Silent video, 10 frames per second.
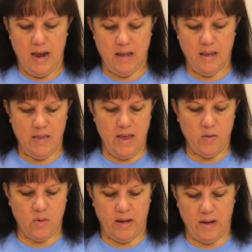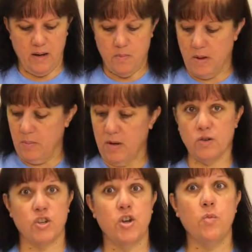And then that way, maybe your
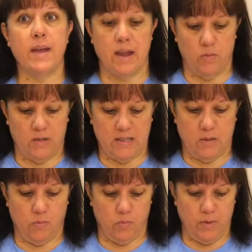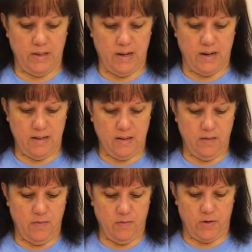snowman will sit really nice
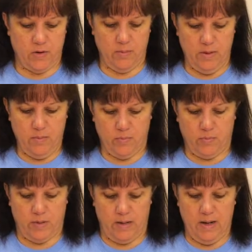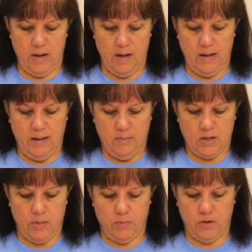and firm and pretty. Just
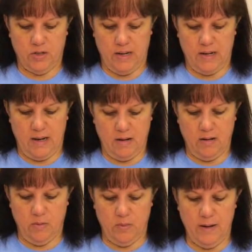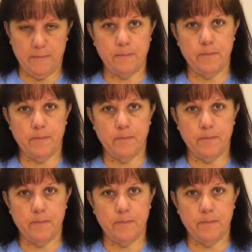gonna push that down a little bit.